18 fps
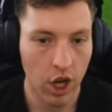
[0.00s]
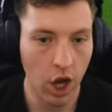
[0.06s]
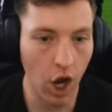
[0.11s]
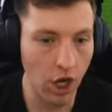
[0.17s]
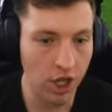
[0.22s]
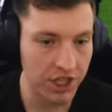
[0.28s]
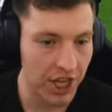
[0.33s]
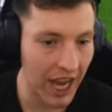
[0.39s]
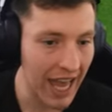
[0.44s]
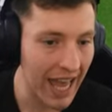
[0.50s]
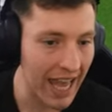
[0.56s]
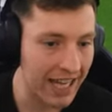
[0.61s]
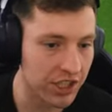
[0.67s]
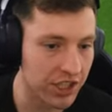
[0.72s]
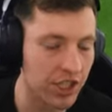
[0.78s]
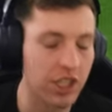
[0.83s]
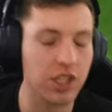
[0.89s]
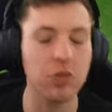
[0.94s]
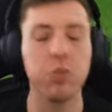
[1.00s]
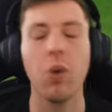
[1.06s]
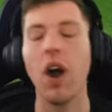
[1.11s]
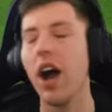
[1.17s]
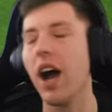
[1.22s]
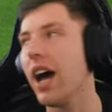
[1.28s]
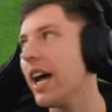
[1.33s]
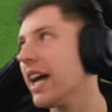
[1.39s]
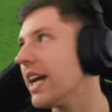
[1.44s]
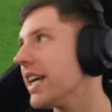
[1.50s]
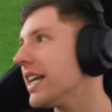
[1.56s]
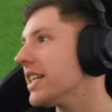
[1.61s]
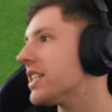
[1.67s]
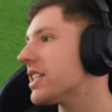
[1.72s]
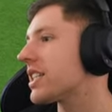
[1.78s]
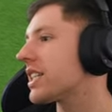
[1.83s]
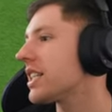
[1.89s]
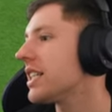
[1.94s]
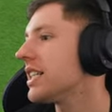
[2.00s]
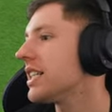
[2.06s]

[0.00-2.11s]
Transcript: Who's hit? It's wide.